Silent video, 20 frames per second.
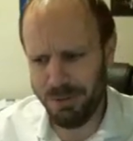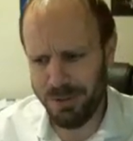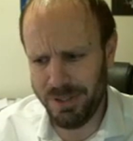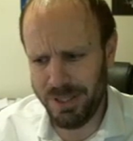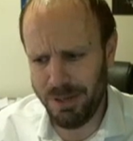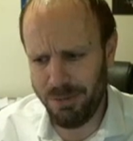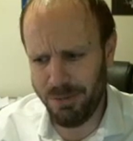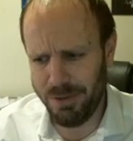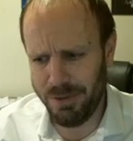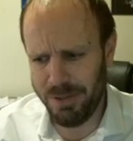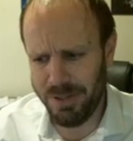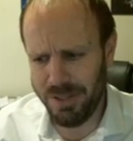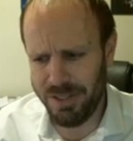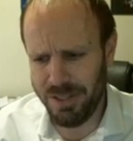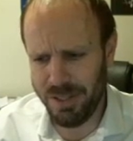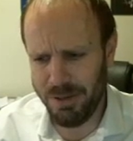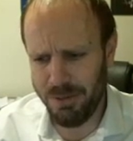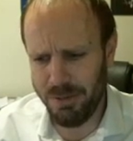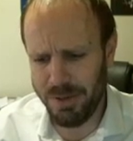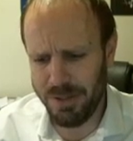Is that where he
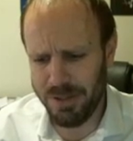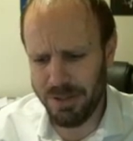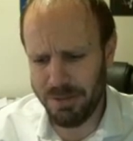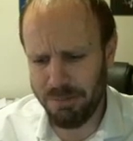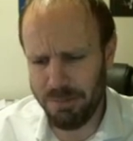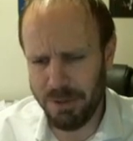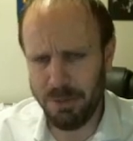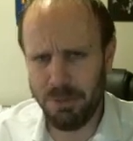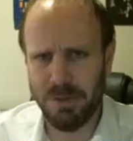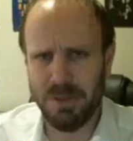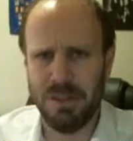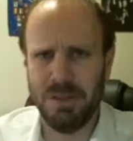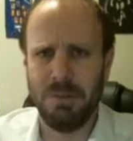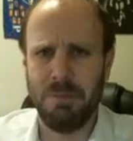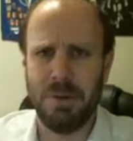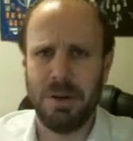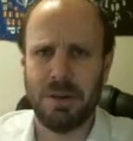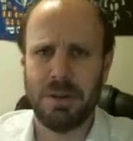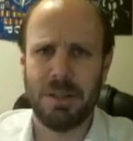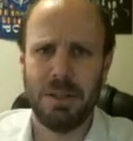said he was? But it was in
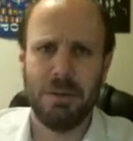America.